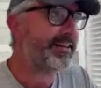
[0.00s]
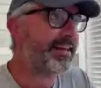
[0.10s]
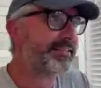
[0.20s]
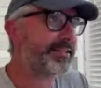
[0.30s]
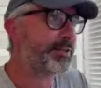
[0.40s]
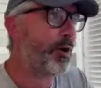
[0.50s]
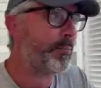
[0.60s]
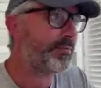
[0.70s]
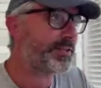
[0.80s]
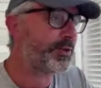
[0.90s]
That's the
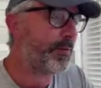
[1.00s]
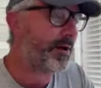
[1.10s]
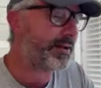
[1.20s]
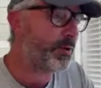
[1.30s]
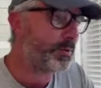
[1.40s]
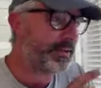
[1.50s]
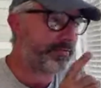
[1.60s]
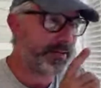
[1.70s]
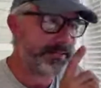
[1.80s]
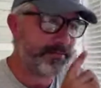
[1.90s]
top. The top. I called it
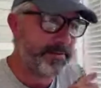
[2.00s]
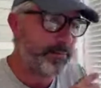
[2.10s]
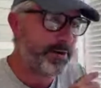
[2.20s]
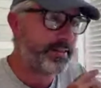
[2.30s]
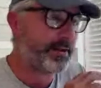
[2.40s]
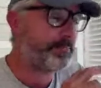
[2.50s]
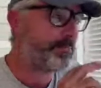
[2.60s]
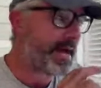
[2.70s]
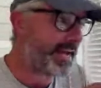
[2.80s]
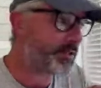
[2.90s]
first of February,
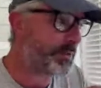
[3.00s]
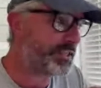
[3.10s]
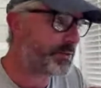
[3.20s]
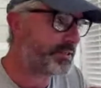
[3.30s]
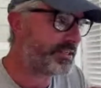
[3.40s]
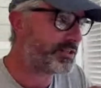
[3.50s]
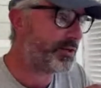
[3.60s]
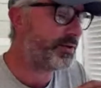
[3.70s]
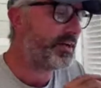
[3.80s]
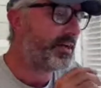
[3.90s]
then May 2022,